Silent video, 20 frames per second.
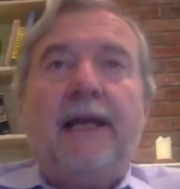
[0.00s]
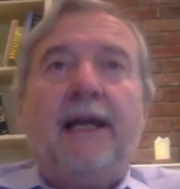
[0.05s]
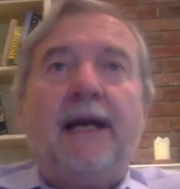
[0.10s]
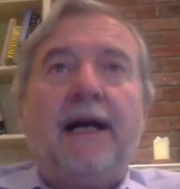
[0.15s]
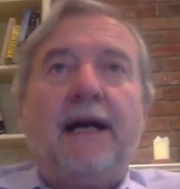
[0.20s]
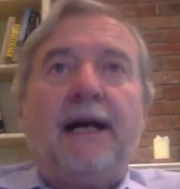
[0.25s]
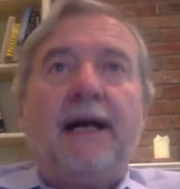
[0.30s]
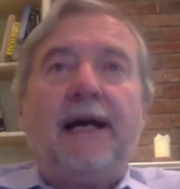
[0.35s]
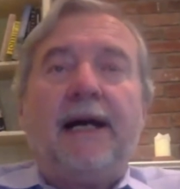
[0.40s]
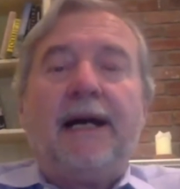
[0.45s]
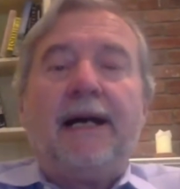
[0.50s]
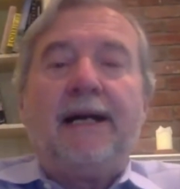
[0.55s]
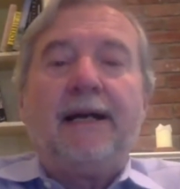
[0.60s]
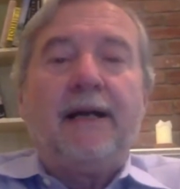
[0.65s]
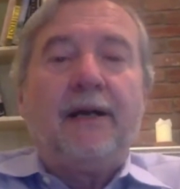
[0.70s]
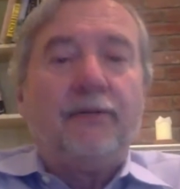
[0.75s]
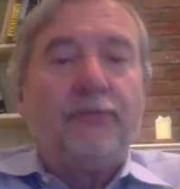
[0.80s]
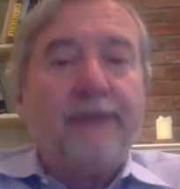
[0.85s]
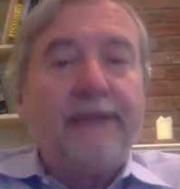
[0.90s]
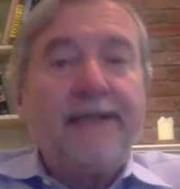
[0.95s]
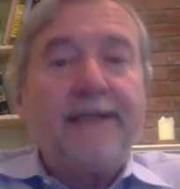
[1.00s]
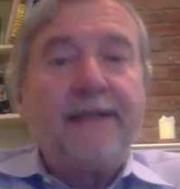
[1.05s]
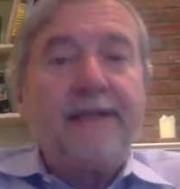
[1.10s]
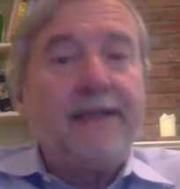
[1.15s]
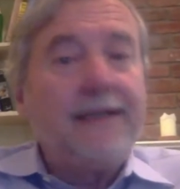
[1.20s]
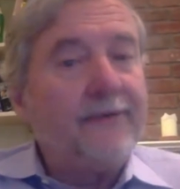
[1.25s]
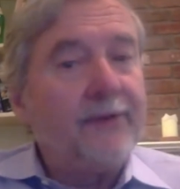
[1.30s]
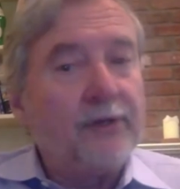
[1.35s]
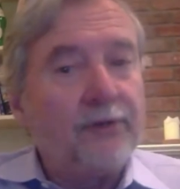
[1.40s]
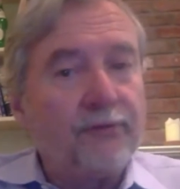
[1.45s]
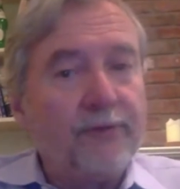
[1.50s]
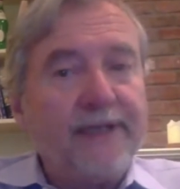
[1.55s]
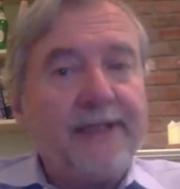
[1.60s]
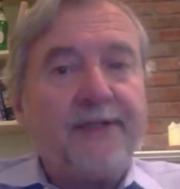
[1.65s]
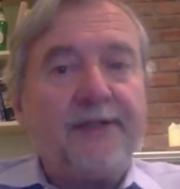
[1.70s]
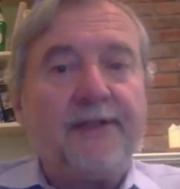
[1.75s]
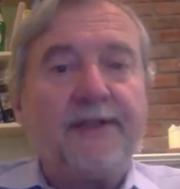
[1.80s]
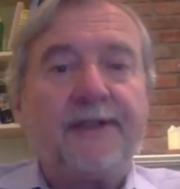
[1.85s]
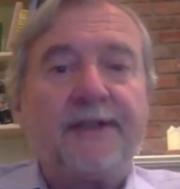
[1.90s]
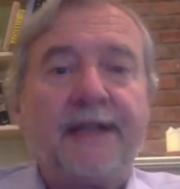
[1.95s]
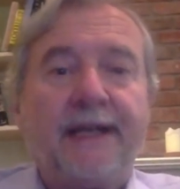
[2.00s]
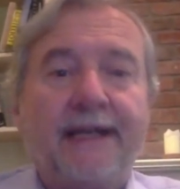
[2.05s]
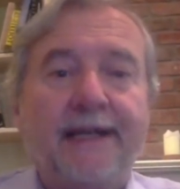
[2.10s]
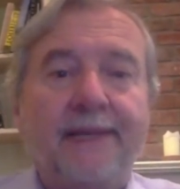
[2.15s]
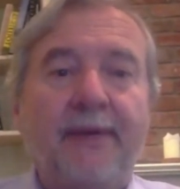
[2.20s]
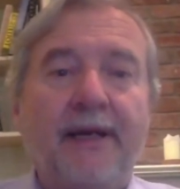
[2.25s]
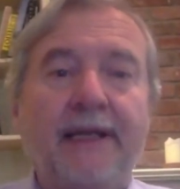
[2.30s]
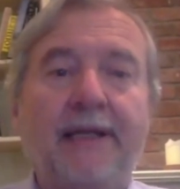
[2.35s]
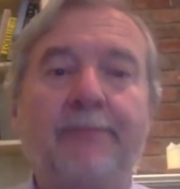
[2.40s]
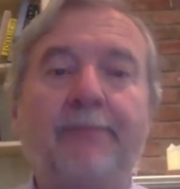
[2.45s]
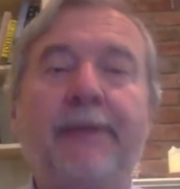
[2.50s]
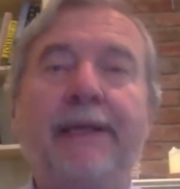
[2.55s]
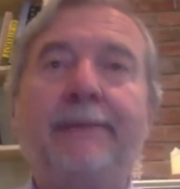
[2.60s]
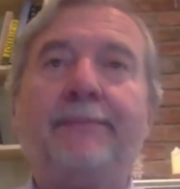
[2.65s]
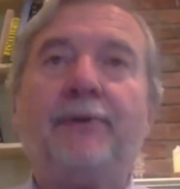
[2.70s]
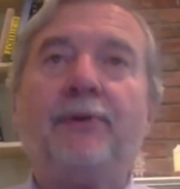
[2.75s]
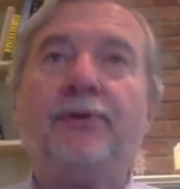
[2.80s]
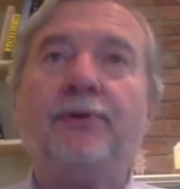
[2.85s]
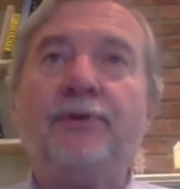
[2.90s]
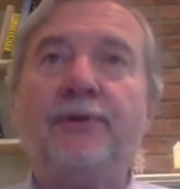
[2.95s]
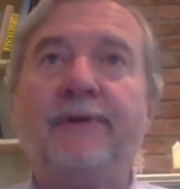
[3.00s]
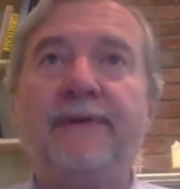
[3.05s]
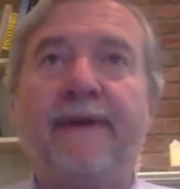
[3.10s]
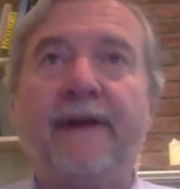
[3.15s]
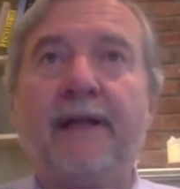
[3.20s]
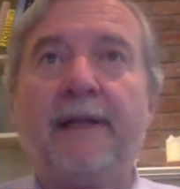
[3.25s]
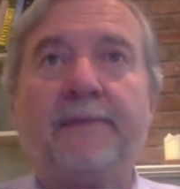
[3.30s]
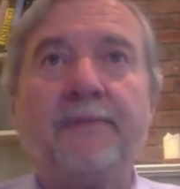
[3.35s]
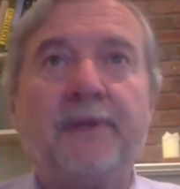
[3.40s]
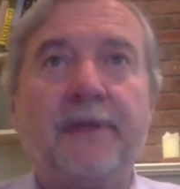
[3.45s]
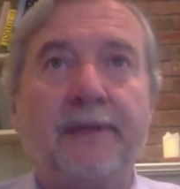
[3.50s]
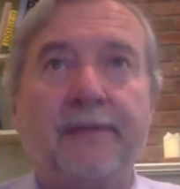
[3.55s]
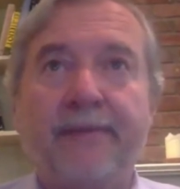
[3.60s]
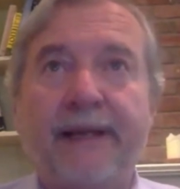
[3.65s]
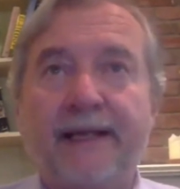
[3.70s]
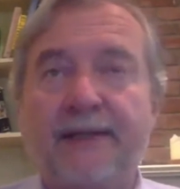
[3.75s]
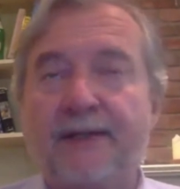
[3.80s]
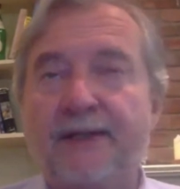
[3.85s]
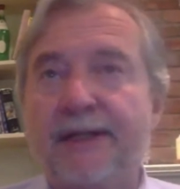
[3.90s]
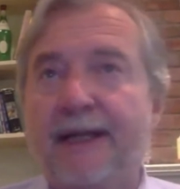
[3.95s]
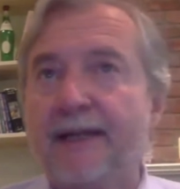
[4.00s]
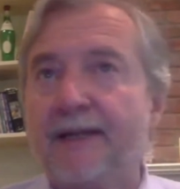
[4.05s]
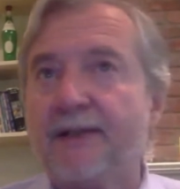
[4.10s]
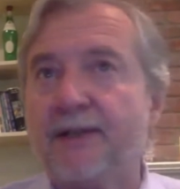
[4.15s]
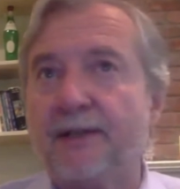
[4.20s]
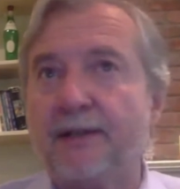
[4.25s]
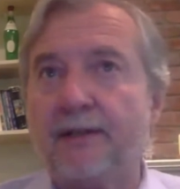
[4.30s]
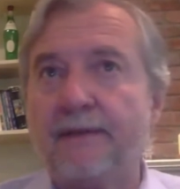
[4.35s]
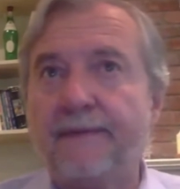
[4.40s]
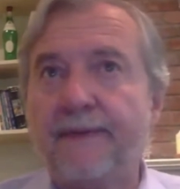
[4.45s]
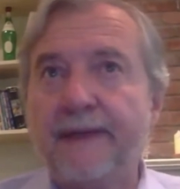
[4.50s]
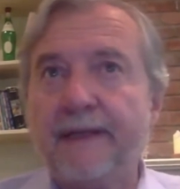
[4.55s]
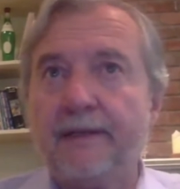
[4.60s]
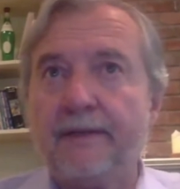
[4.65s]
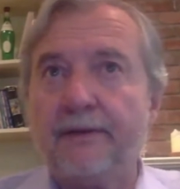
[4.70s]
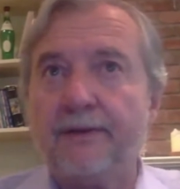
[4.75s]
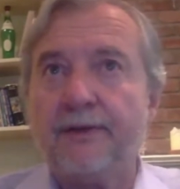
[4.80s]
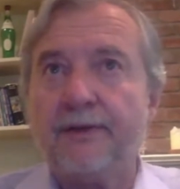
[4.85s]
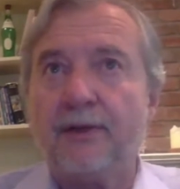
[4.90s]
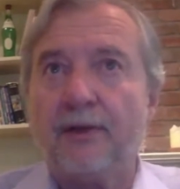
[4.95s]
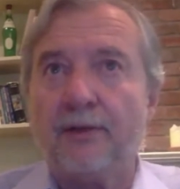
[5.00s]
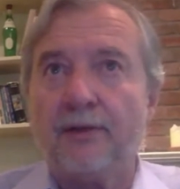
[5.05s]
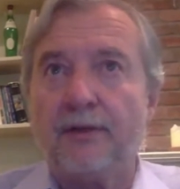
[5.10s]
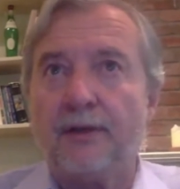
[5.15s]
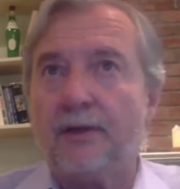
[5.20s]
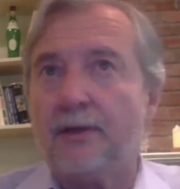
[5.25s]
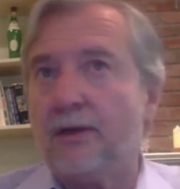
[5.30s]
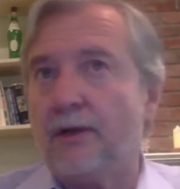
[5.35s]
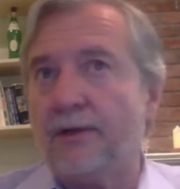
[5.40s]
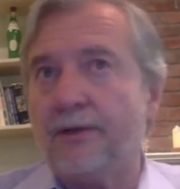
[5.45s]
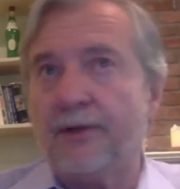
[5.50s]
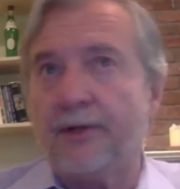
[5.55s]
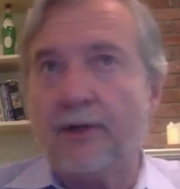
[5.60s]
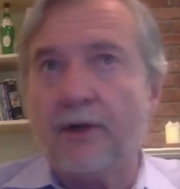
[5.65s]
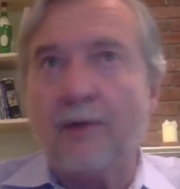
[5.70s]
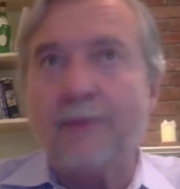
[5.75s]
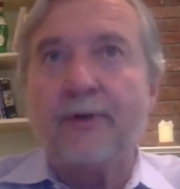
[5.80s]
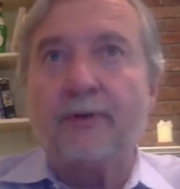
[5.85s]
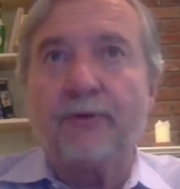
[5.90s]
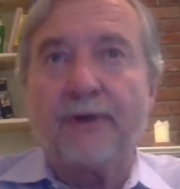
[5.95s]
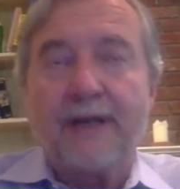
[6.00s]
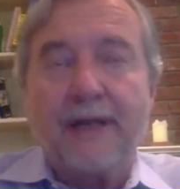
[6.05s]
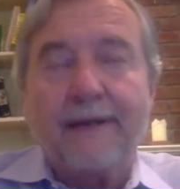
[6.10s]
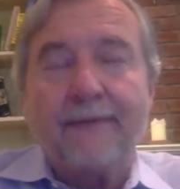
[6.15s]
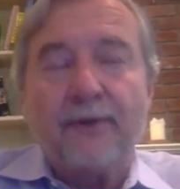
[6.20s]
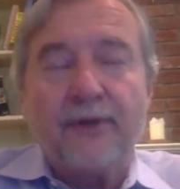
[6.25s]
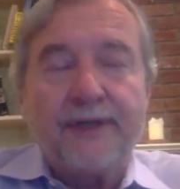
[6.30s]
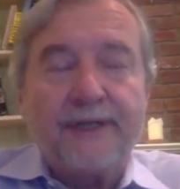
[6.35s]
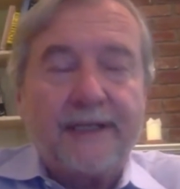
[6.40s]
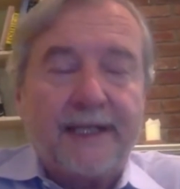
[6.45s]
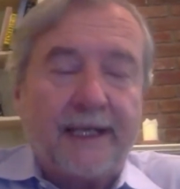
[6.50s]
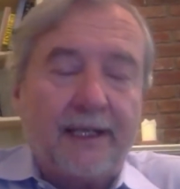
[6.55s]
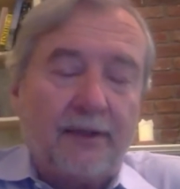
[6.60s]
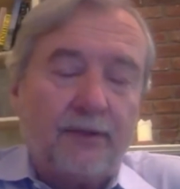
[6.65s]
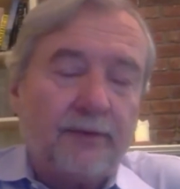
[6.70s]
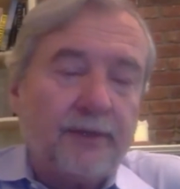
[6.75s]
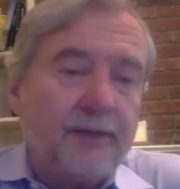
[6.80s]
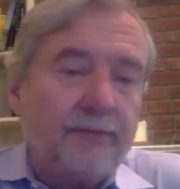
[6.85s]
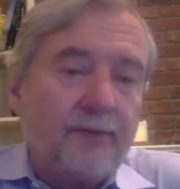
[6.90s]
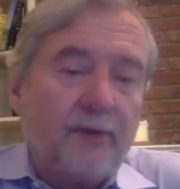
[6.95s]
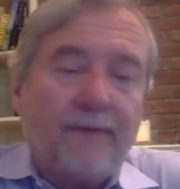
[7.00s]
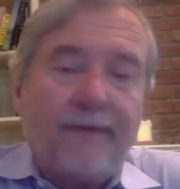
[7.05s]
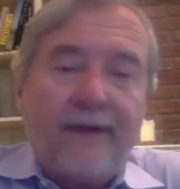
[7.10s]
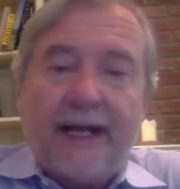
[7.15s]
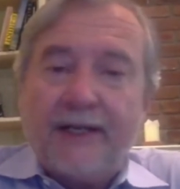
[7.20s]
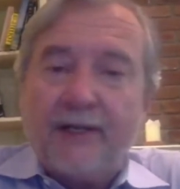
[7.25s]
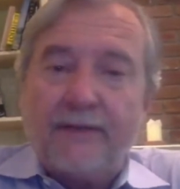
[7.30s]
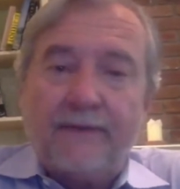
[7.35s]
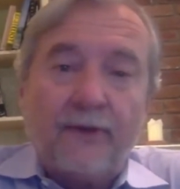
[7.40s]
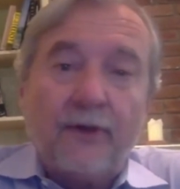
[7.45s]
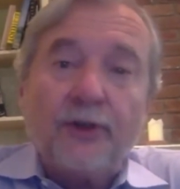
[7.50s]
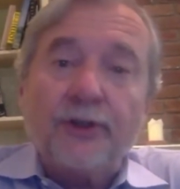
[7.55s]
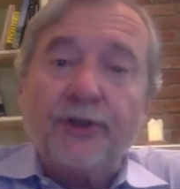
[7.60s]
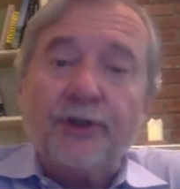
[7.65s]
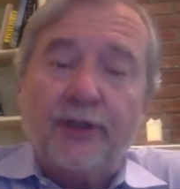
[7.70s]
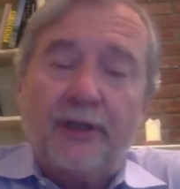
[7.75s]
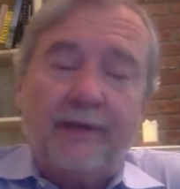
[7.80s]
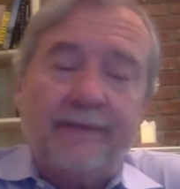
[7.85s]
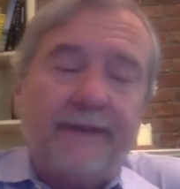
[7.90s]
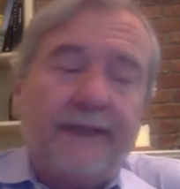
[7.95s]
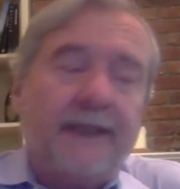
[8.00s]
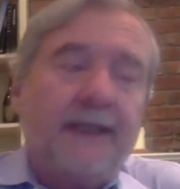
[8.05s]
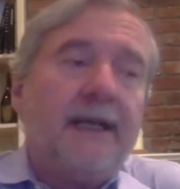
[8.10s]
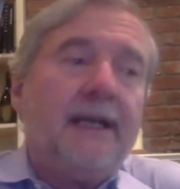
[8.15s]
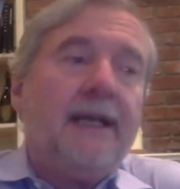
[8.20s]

Even a recent study by the people who developed the best test in the field called the Coma Recovery Scale, the revised version of it,